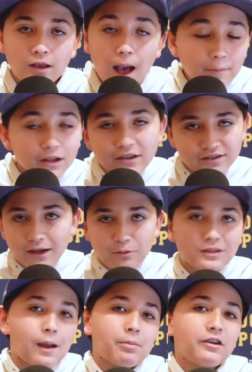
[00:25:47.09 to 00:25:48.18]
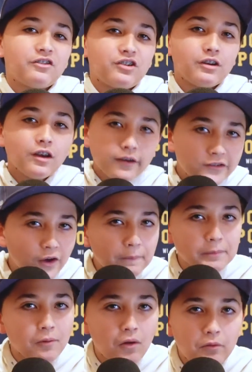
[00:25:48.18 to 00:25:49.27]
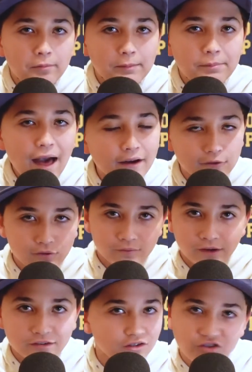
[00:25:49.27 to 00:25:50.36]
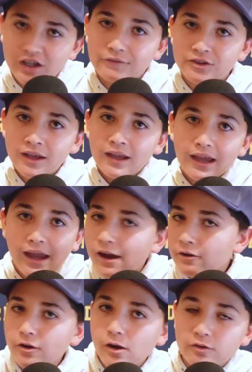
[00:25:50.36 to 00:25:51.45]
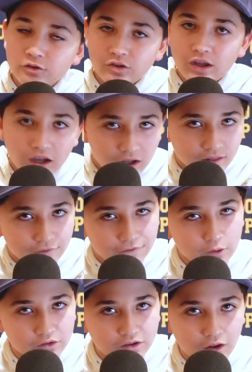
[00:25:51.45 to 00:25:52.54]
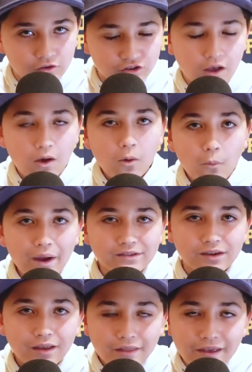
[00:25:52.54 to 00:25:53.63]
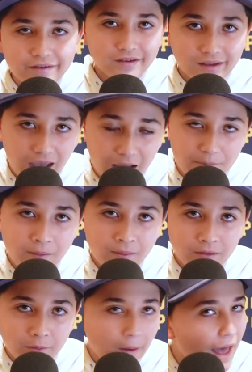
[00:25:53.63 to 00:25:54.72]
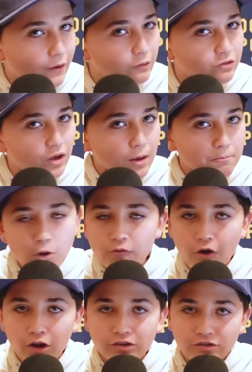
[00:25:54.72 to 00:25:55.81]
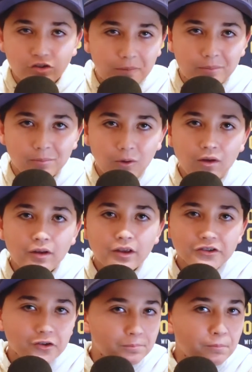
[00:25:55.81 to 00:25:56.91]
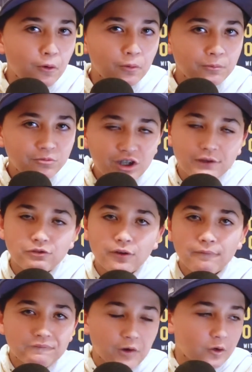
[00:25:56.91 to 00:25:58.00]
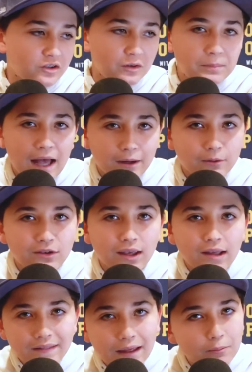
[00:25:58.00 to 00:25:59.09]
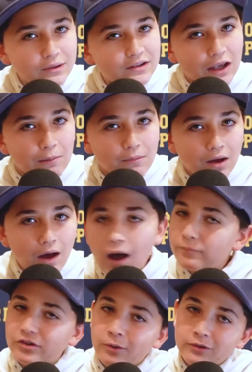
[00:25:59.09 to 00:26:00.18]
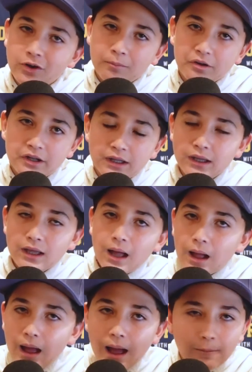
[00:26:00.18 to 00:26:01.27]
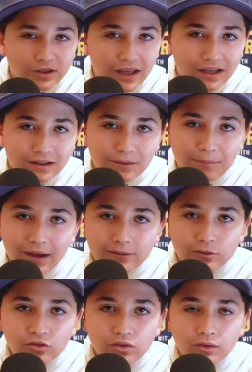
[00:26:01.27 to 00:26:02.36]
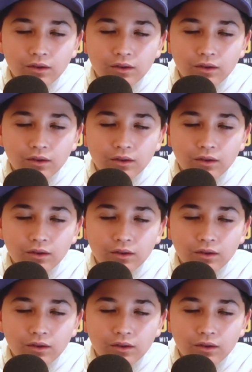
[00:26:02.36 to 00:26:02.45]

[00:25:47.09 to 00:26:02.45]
I'm going to stick with that prediction. Super Bowl will be Packers versus Chiefs. Aaron Rodgers in the Frozen Tundra wins this game. The Packers move on to the Super Bowl. Super Bowl, Chiefs versus Packers. They win this game. I'm sorry, Tom Brady. I'm taking the Packers.